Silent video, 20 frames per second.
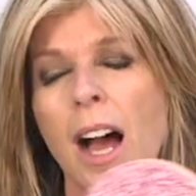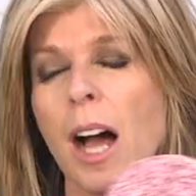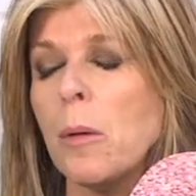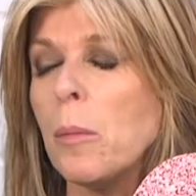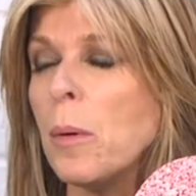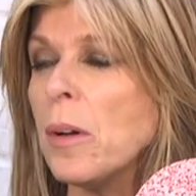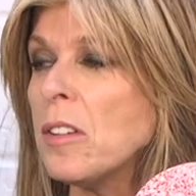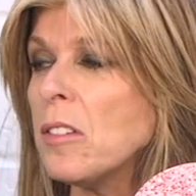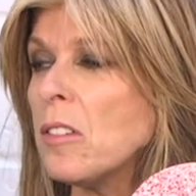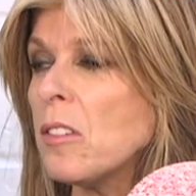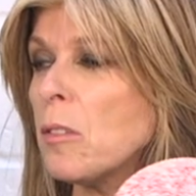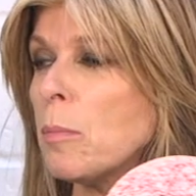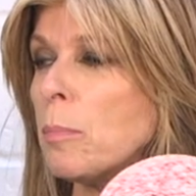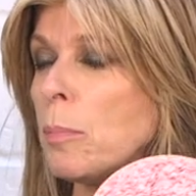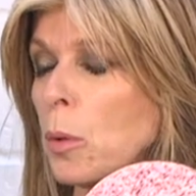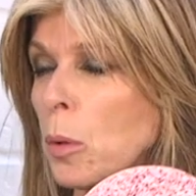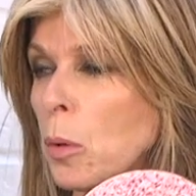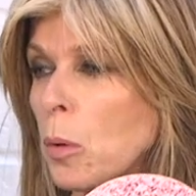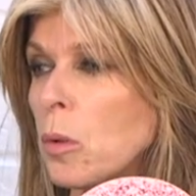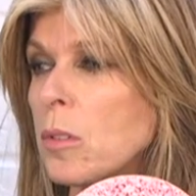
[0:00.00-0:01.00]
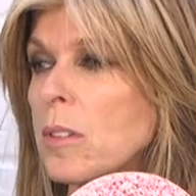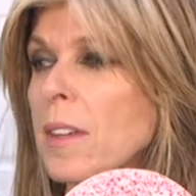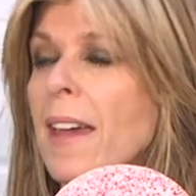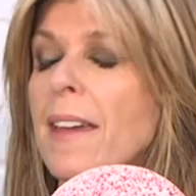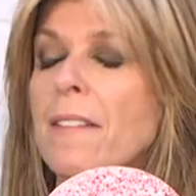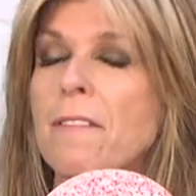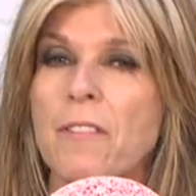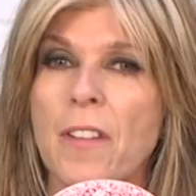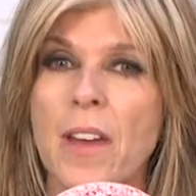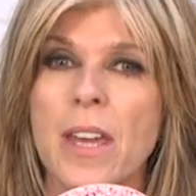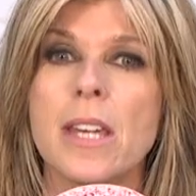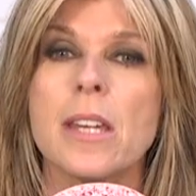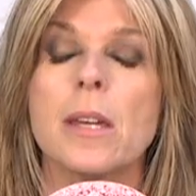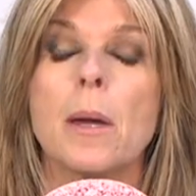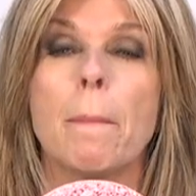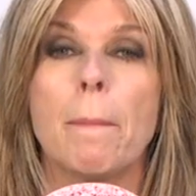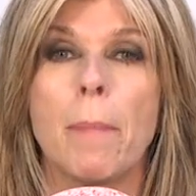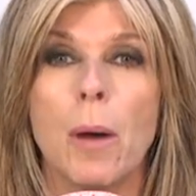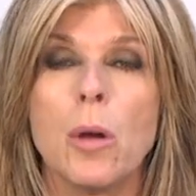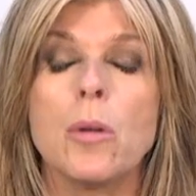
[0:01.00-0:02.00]
I once bought a fake
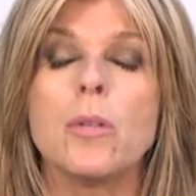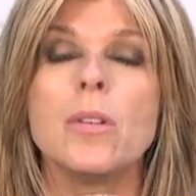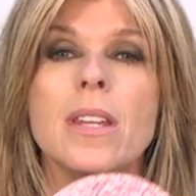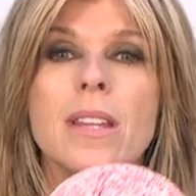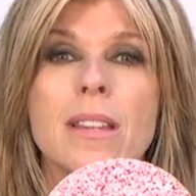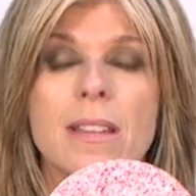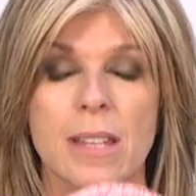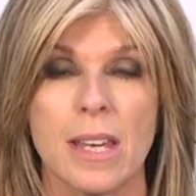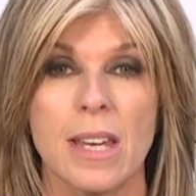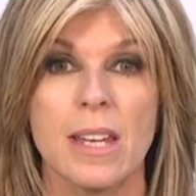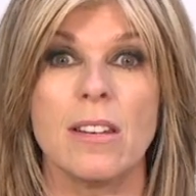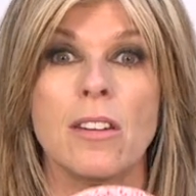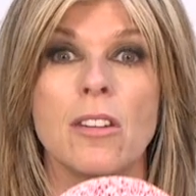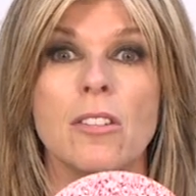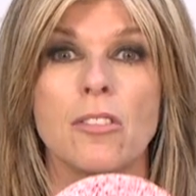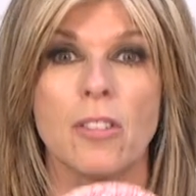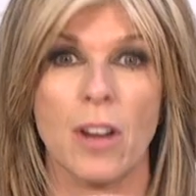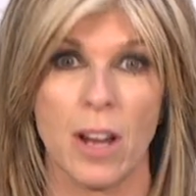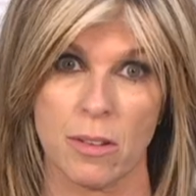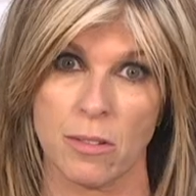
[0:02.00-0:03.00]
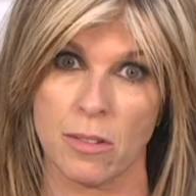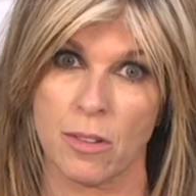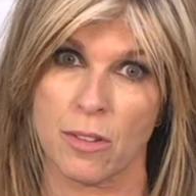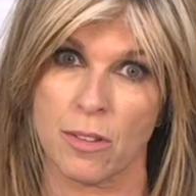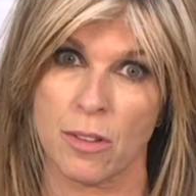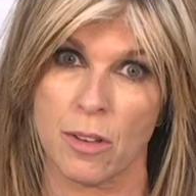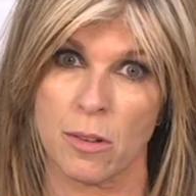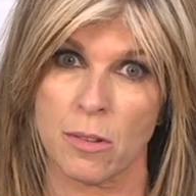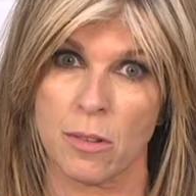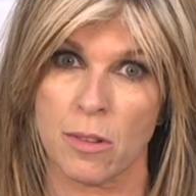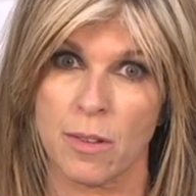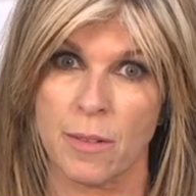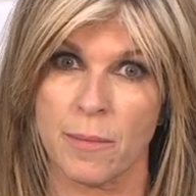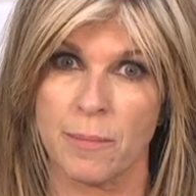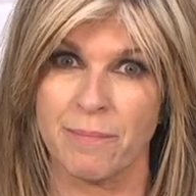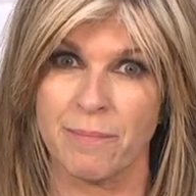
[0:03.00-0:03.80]
pony skin trouser suit.